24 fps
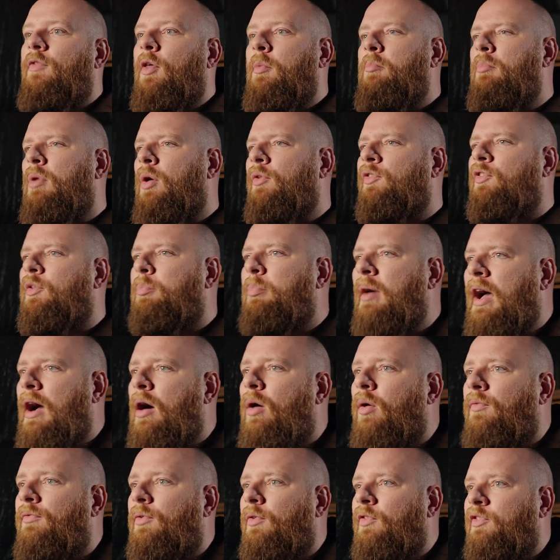the most
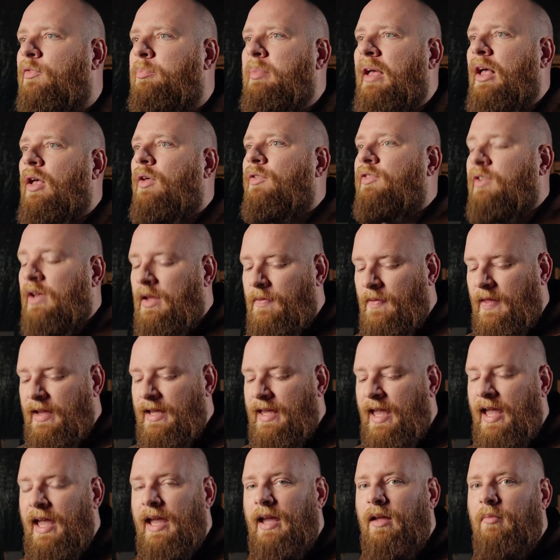powerful spells in the
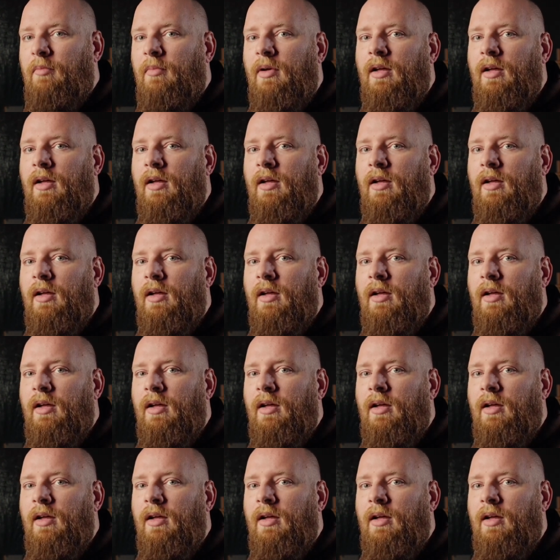game.